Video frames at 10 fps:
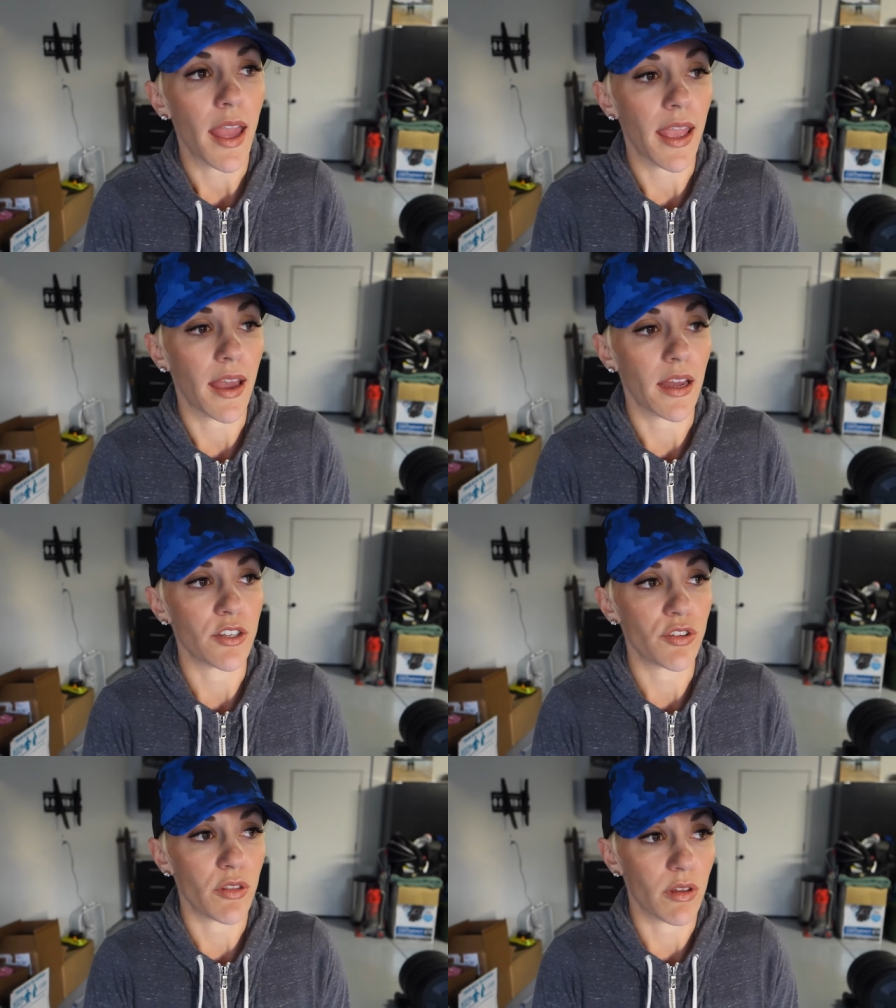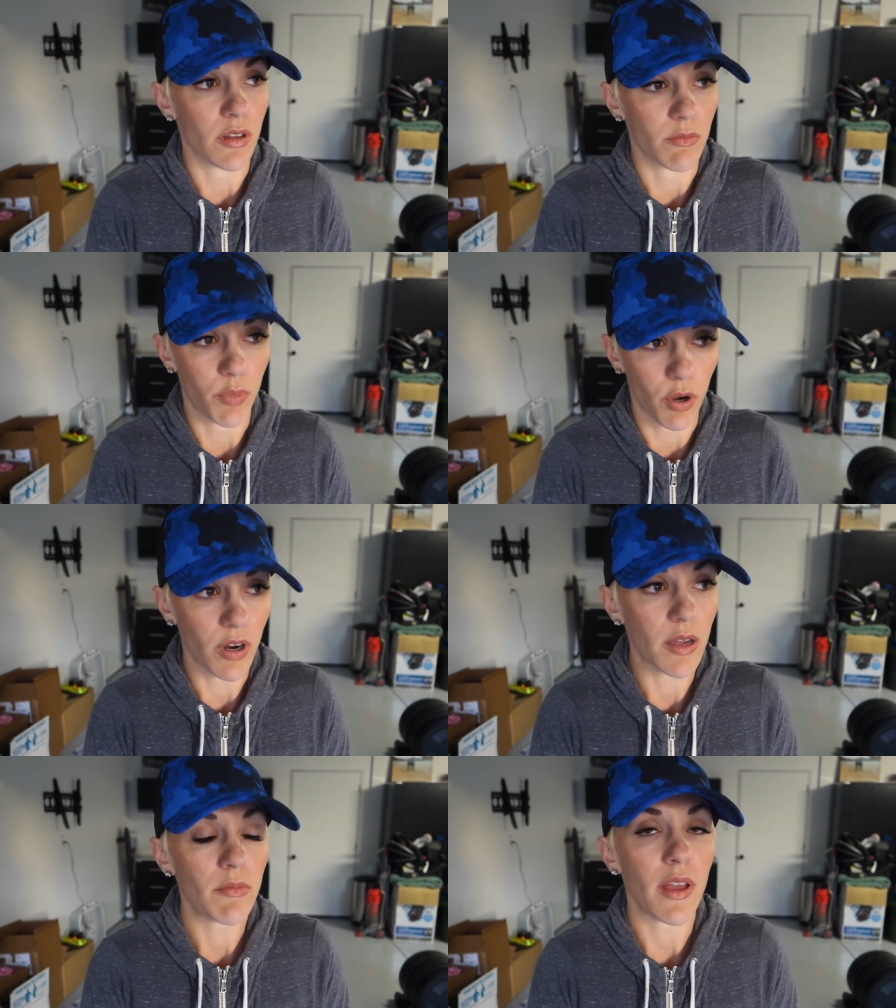and do the
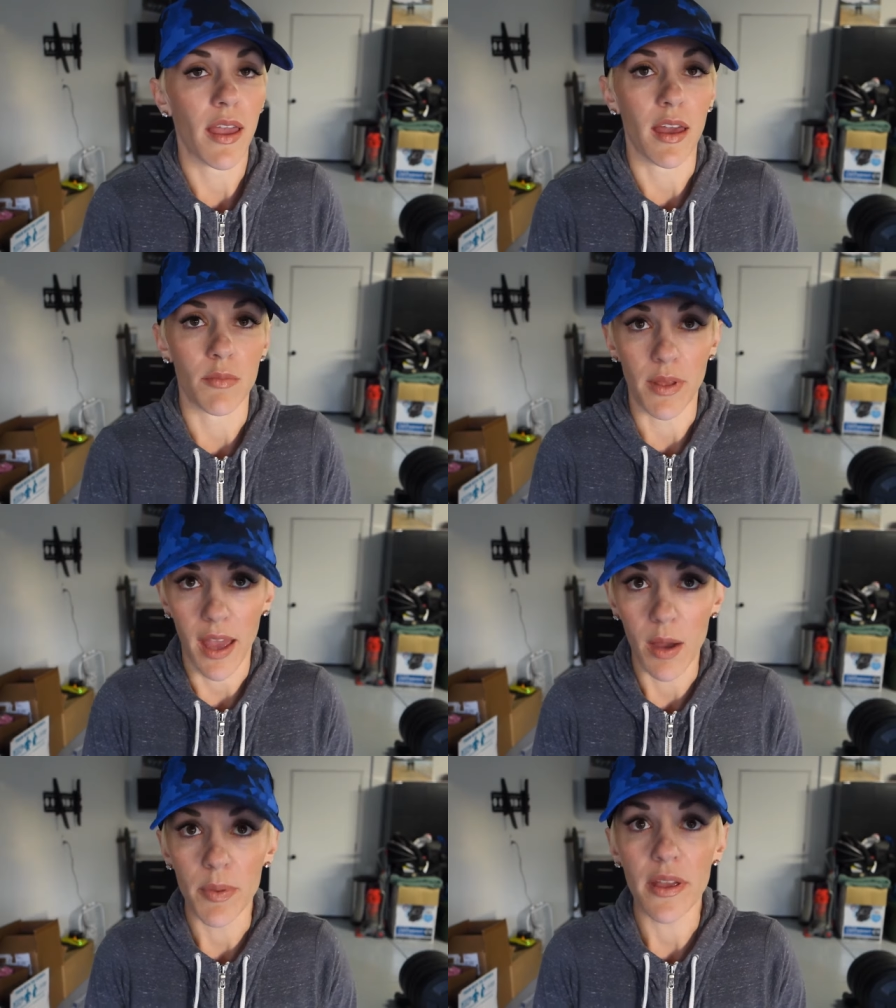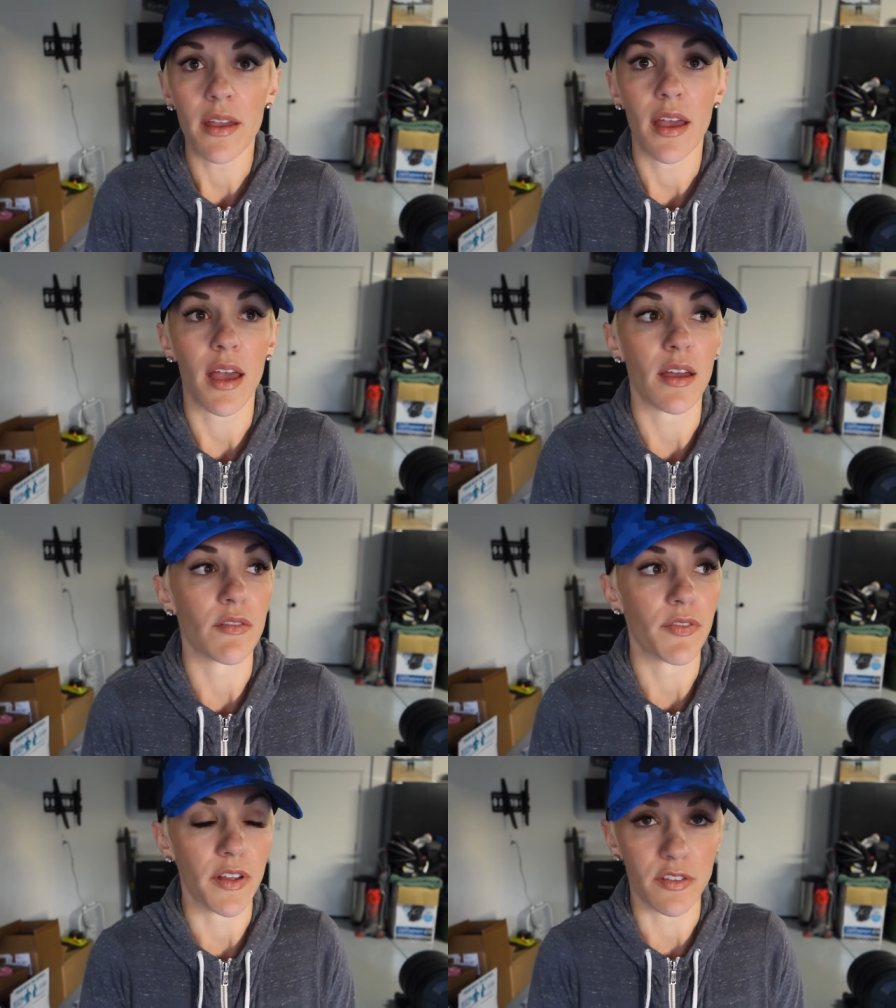program and be happy
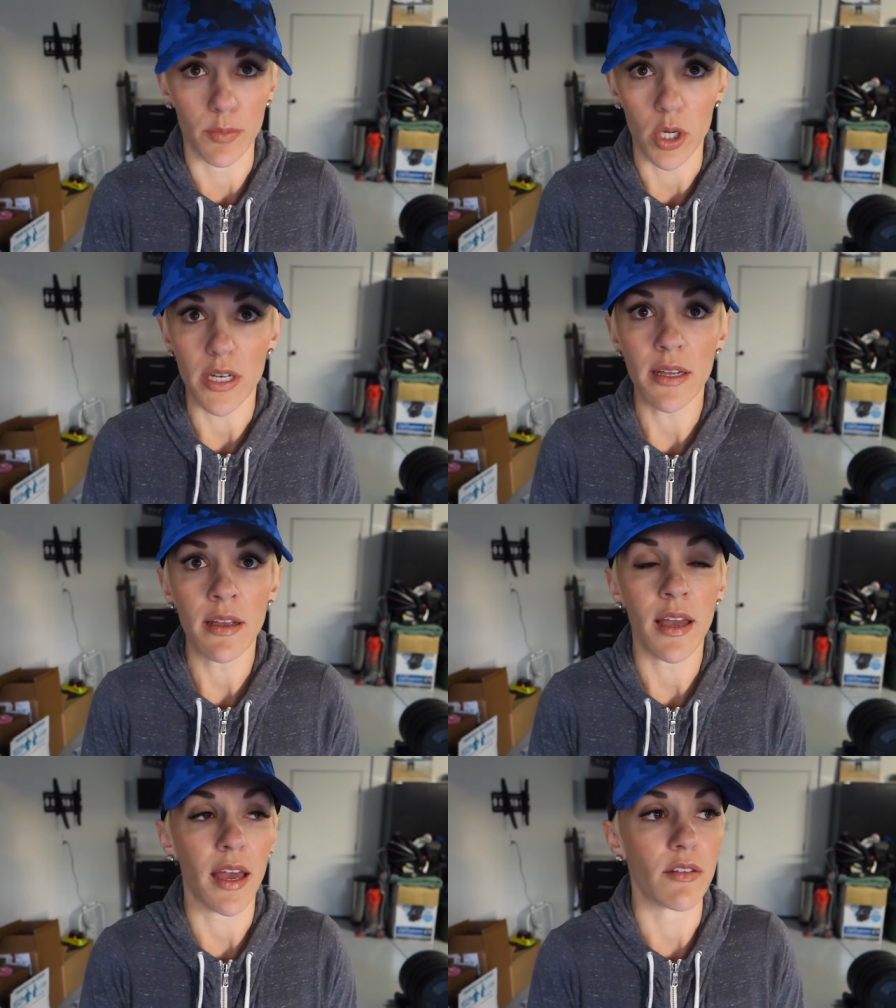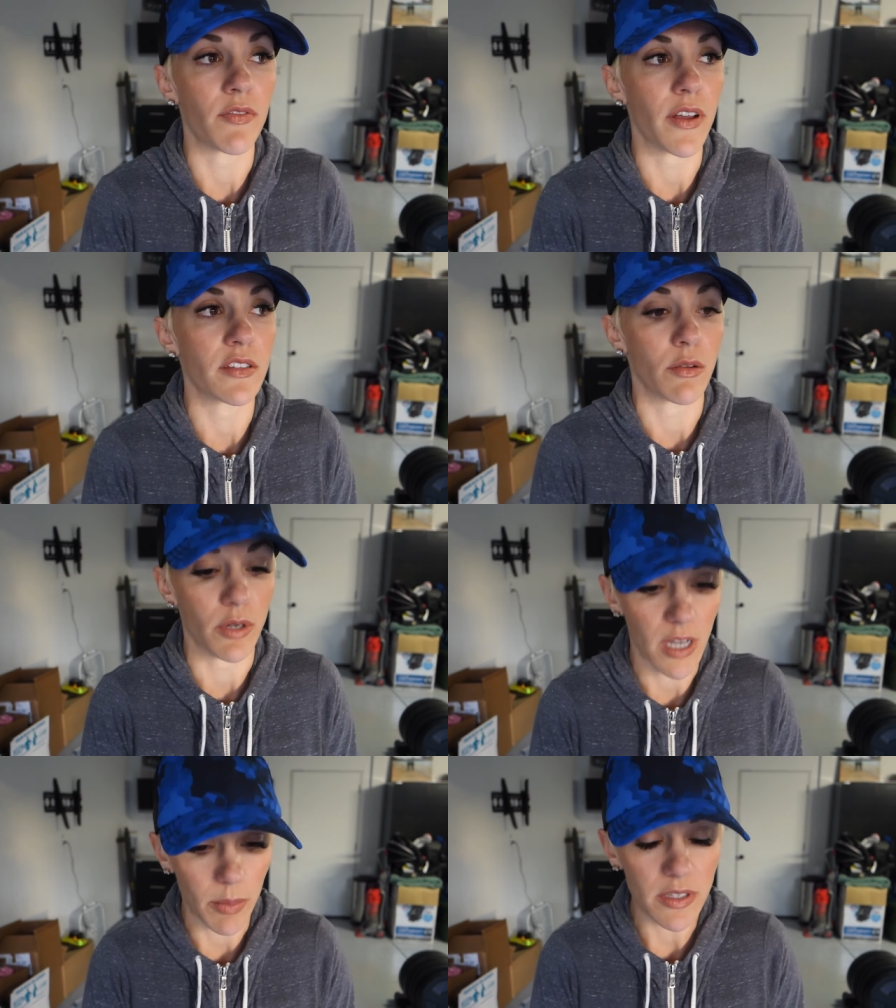and fix your body and fix your
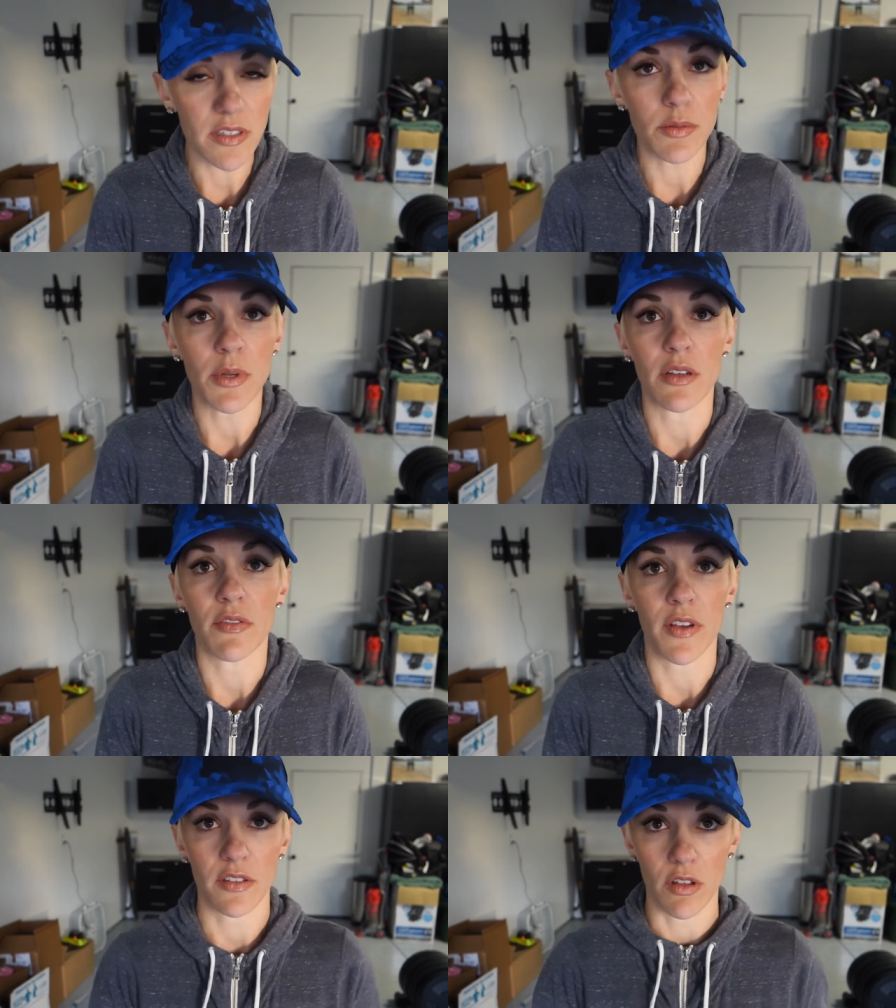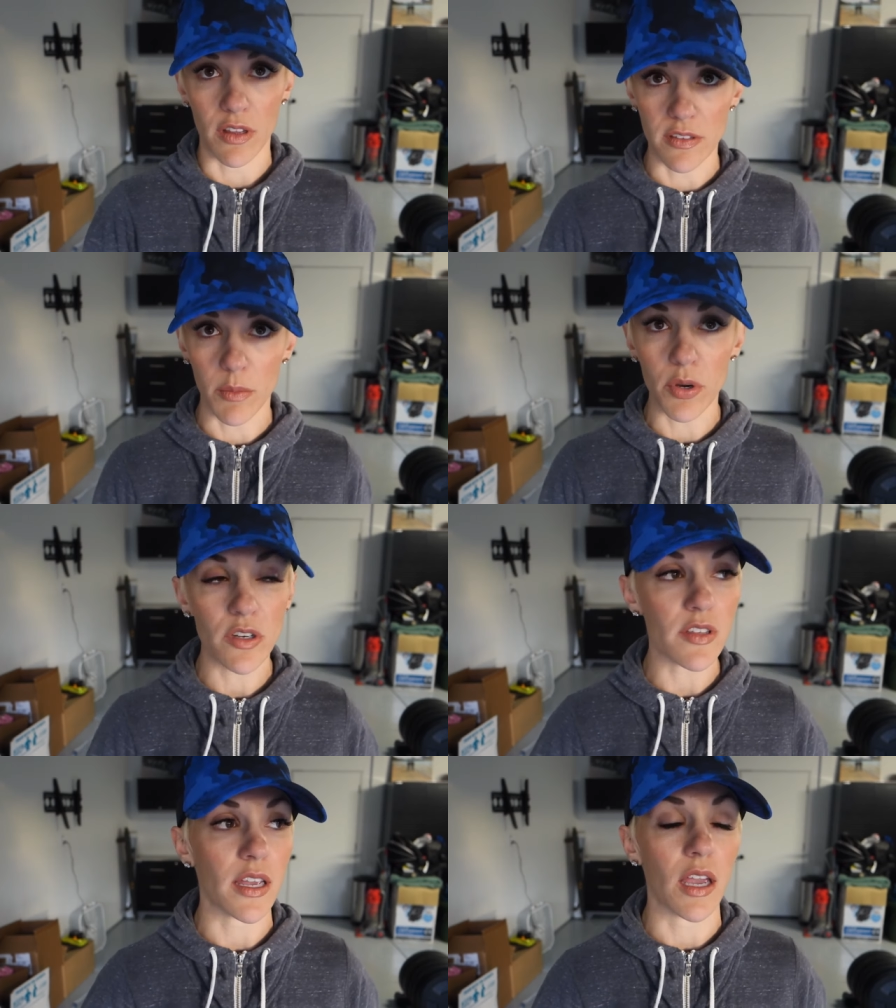metabolism and fix all these
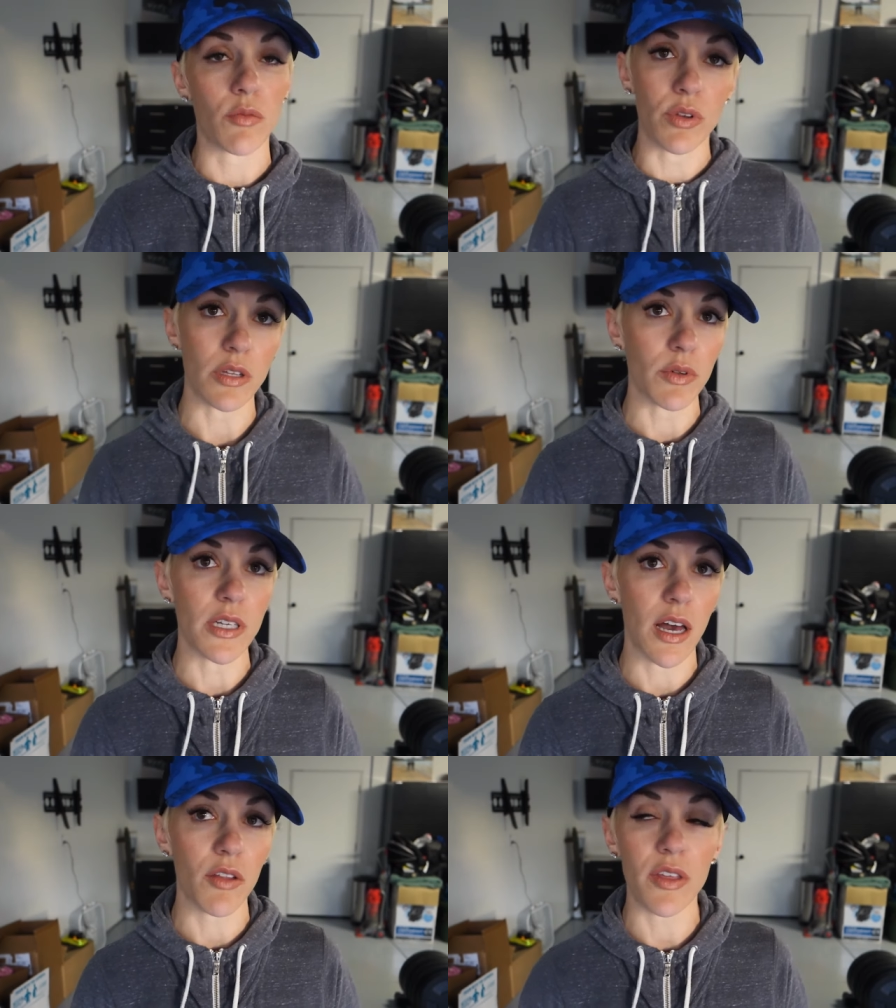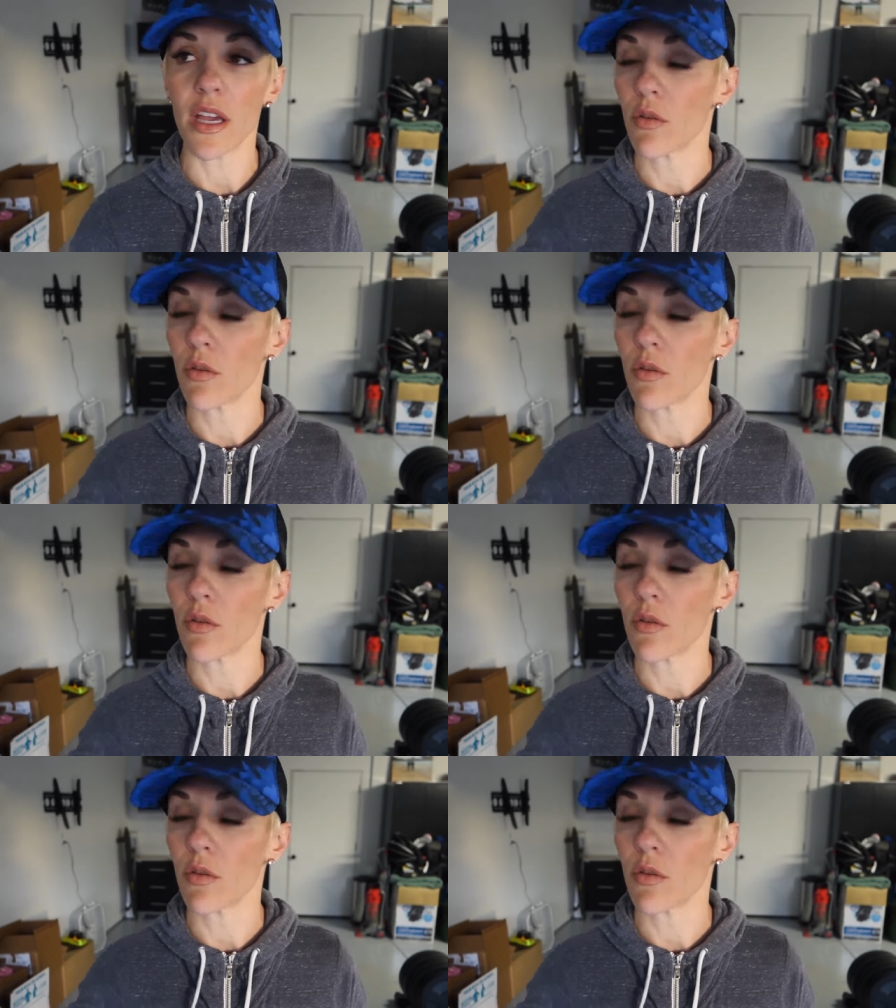numbers and get really, really healthy.